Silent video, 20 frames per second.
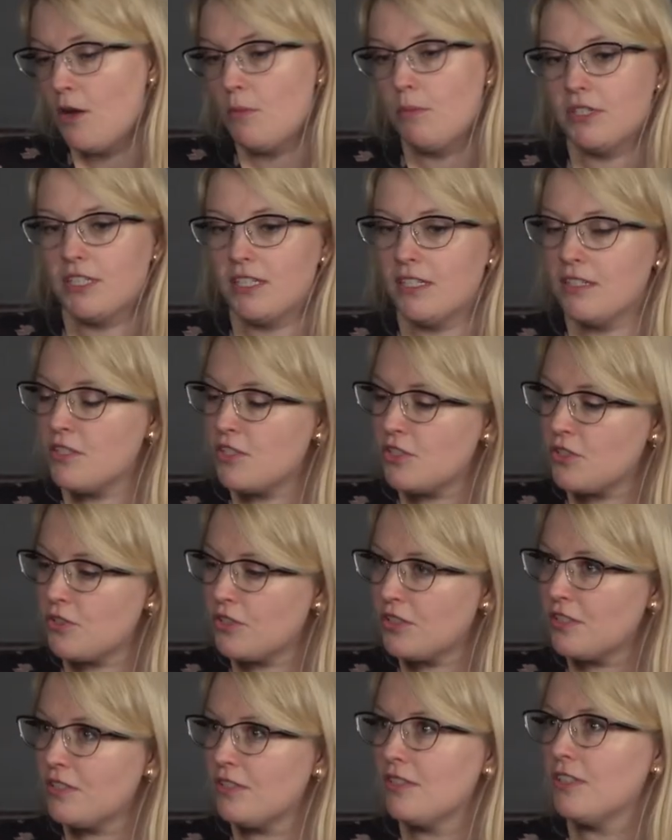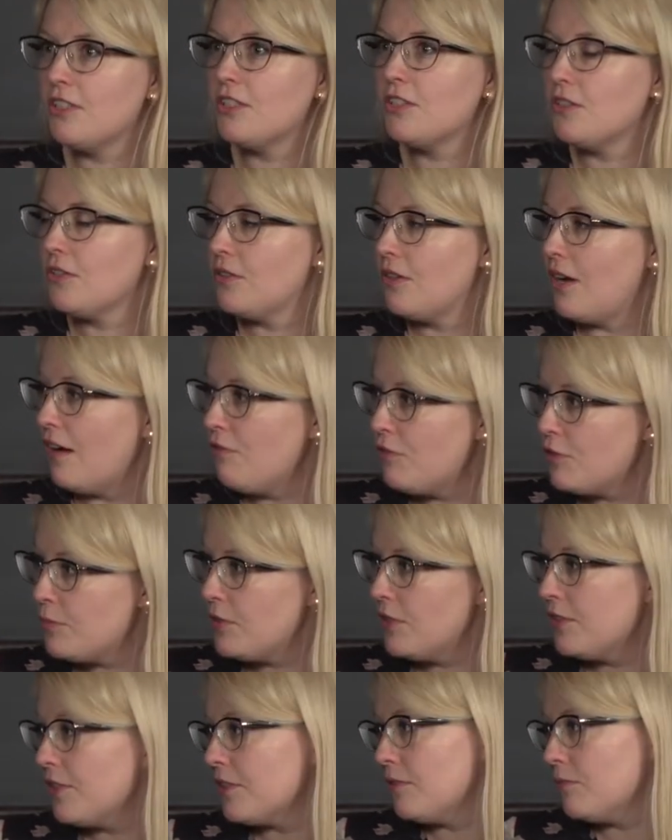But then certain, you know, other
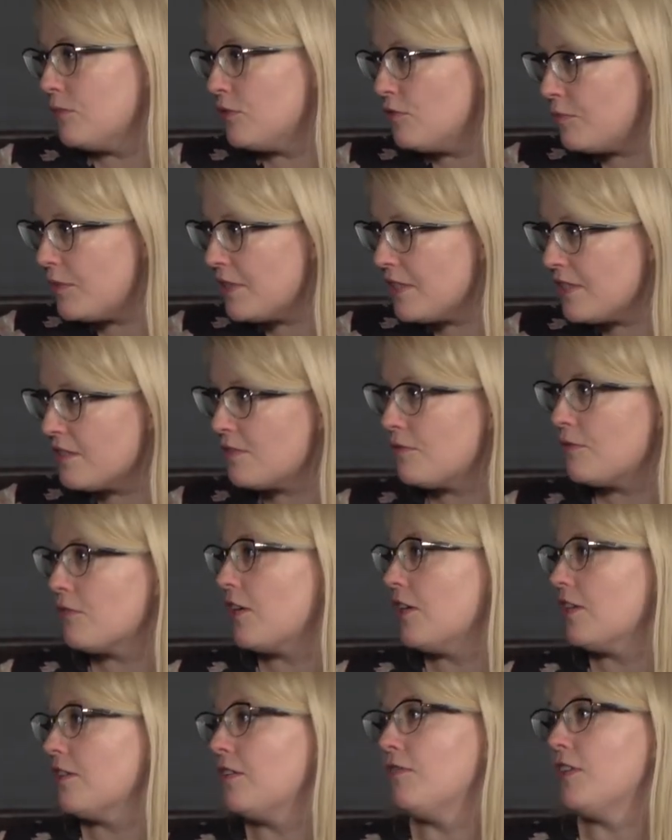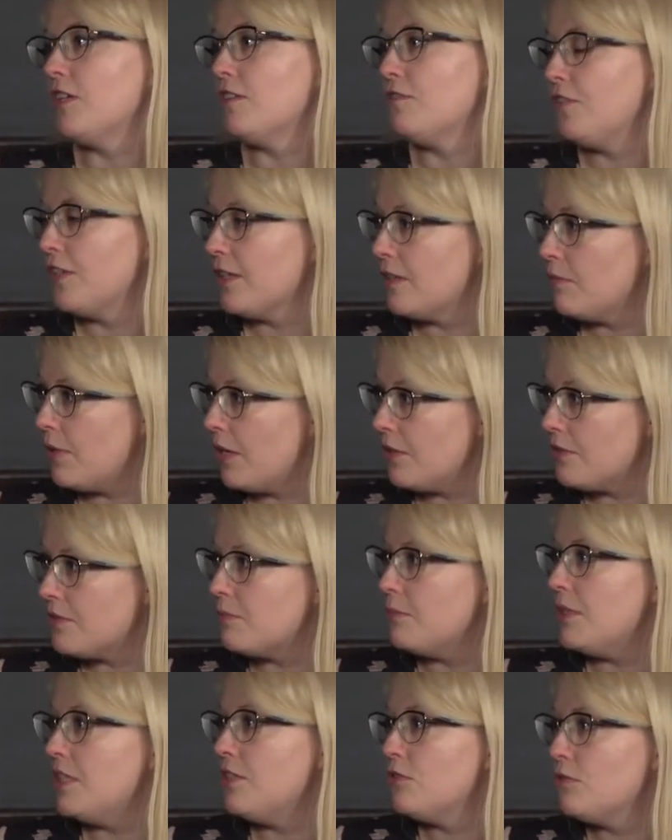political movements, we can, we can think about
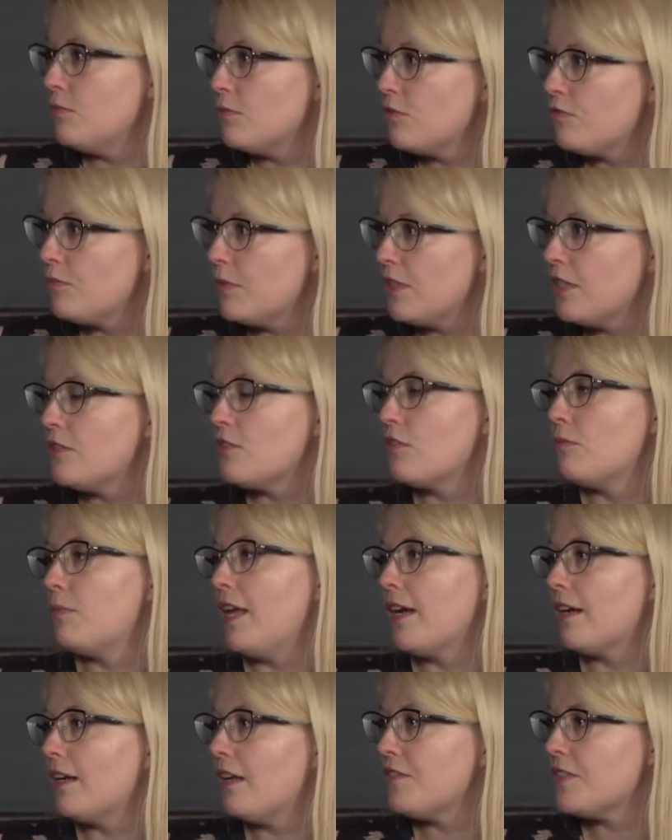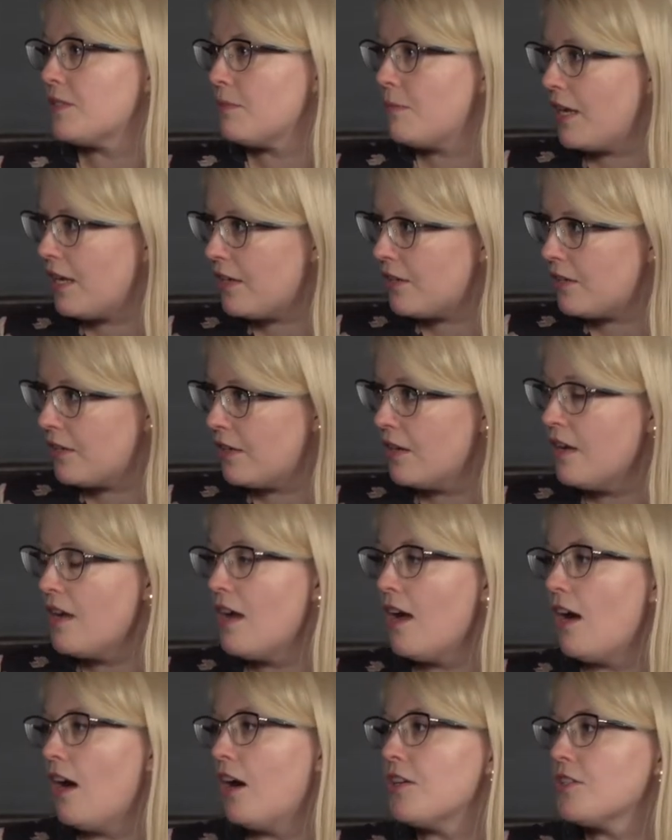Me Too movement or Black Lives Matter,
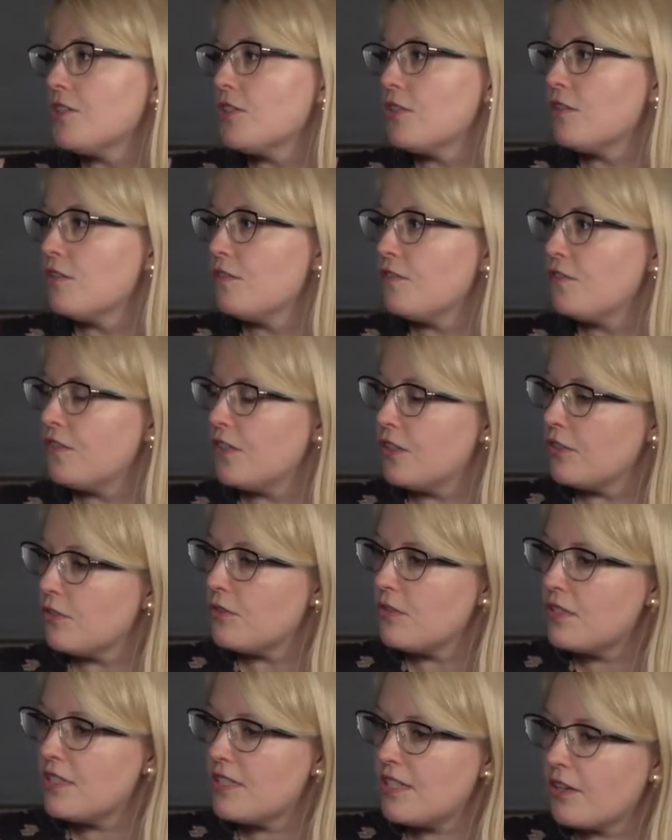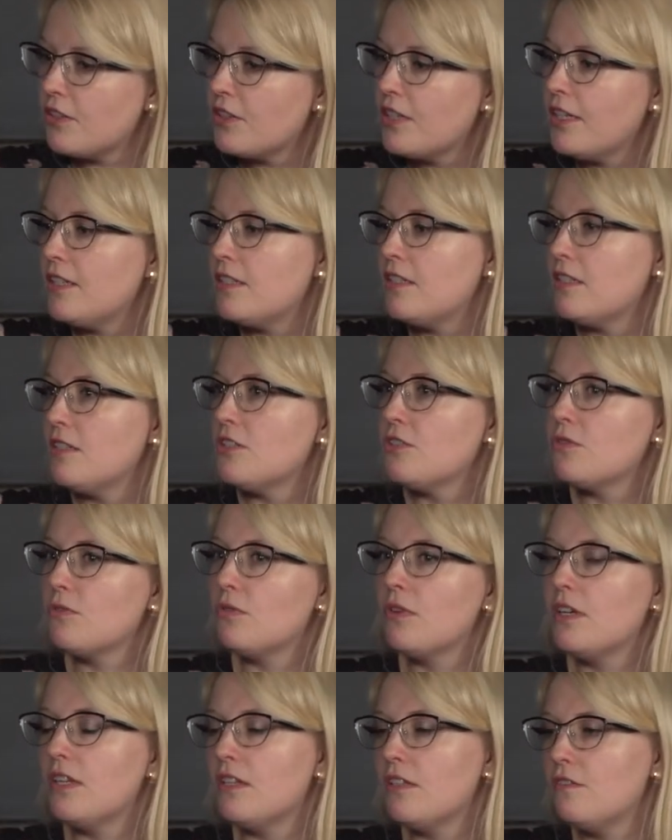are sort of, you know, segregated
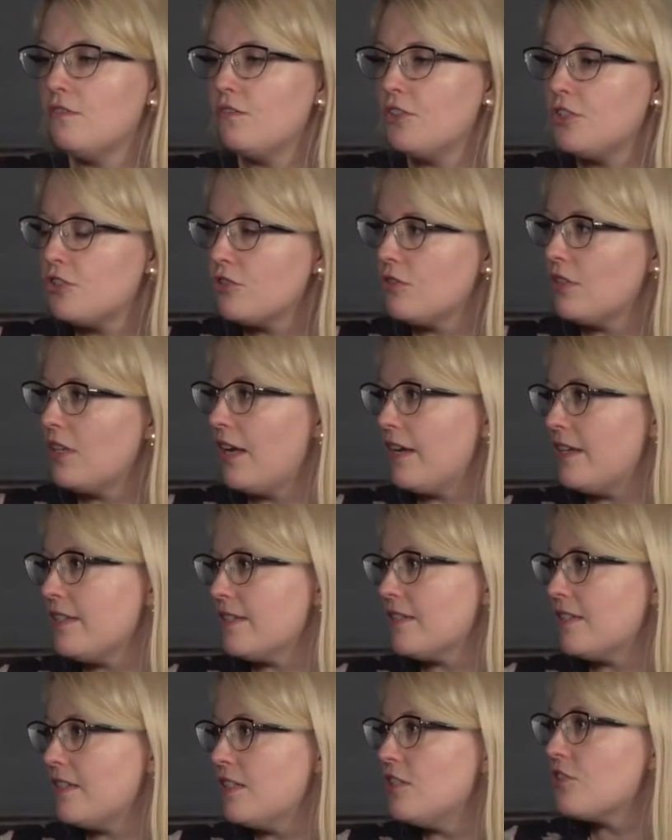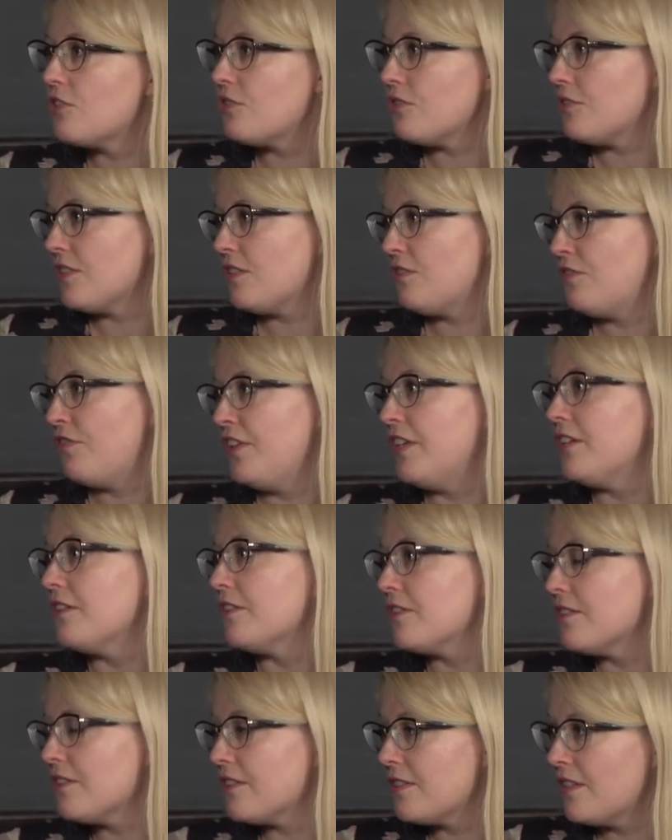into individualized interest
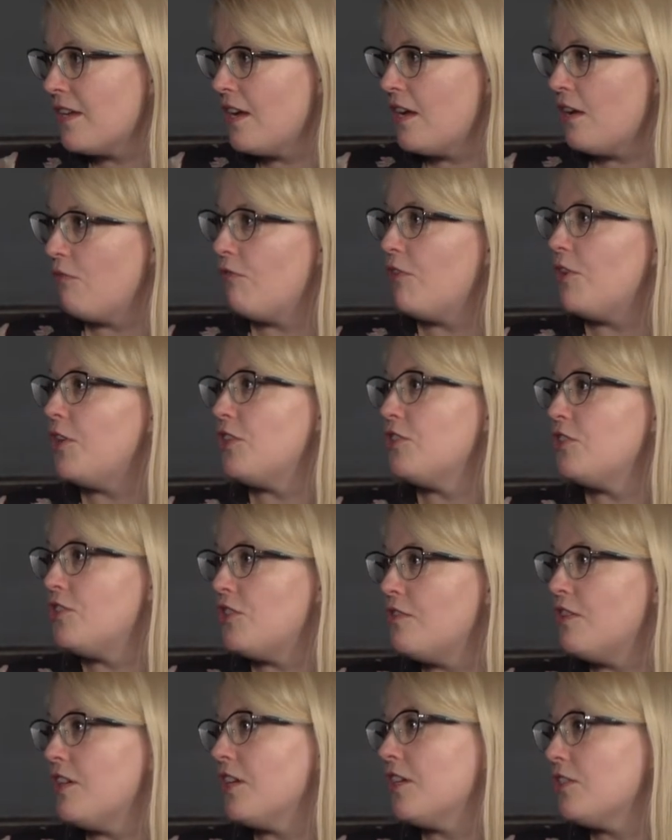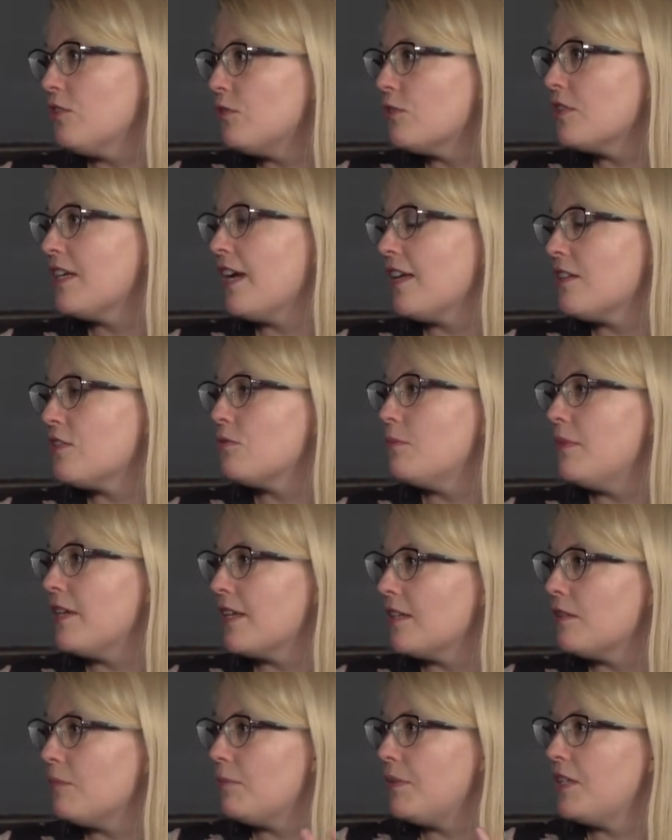spheres where they, they don't get to
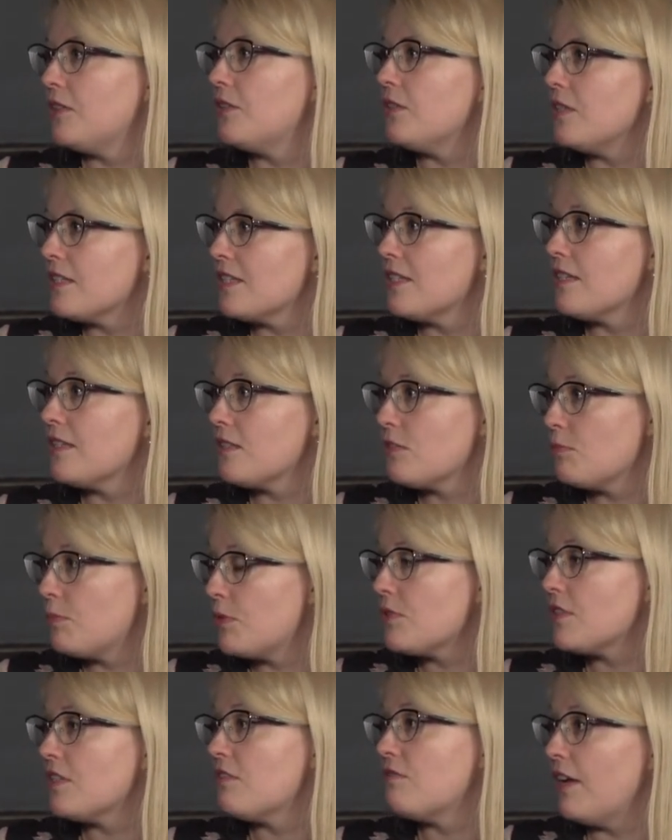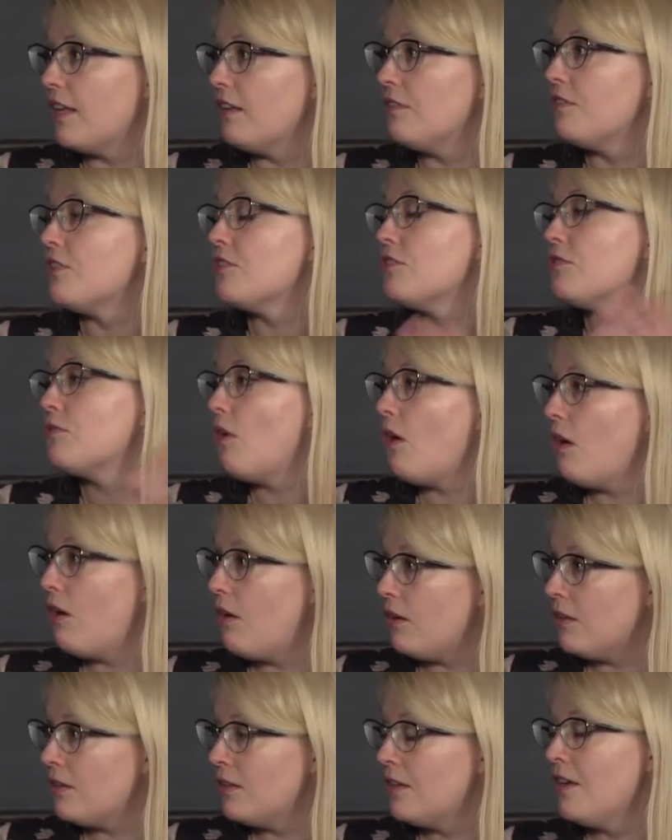make an appearance as supposedly relevant to
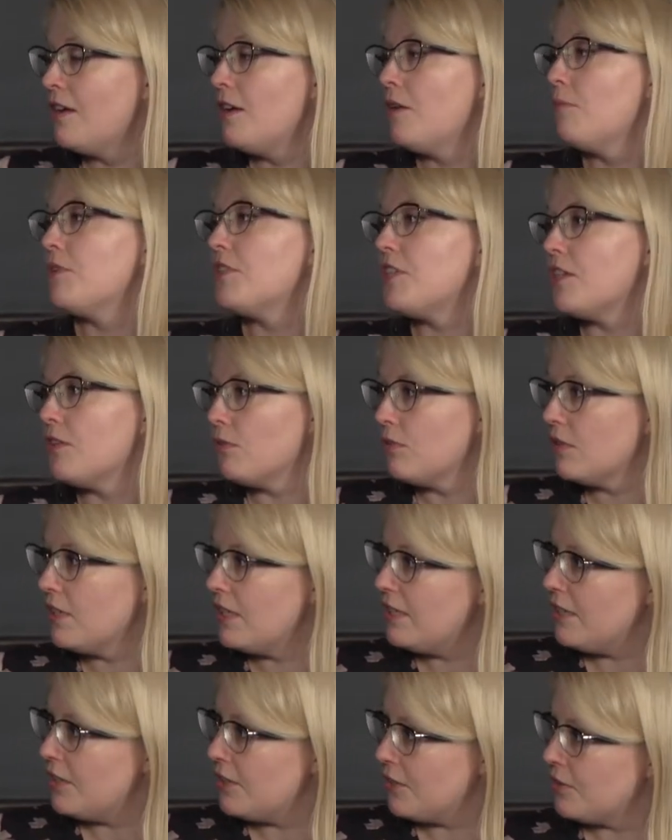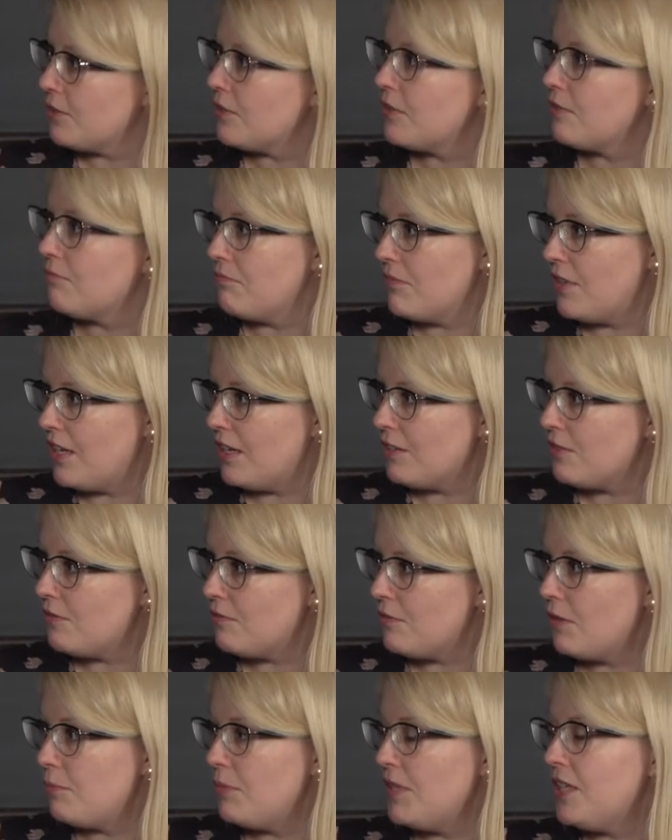all, but they only, you know, uh,
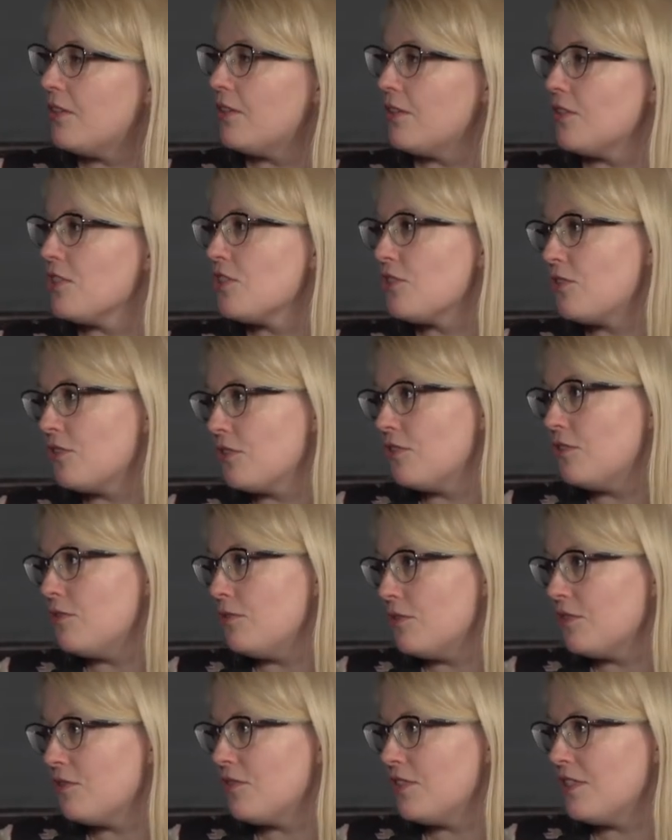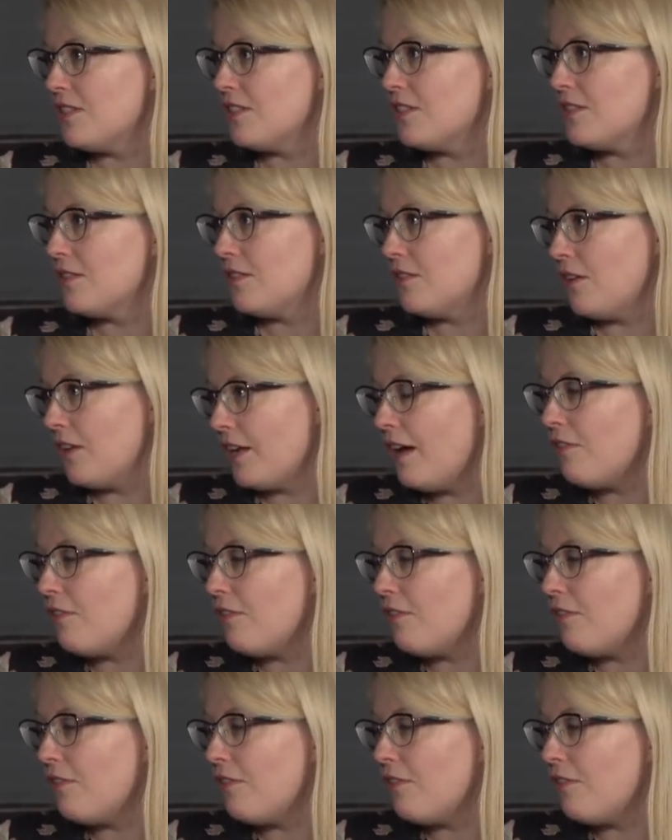appear in certain news feeds, not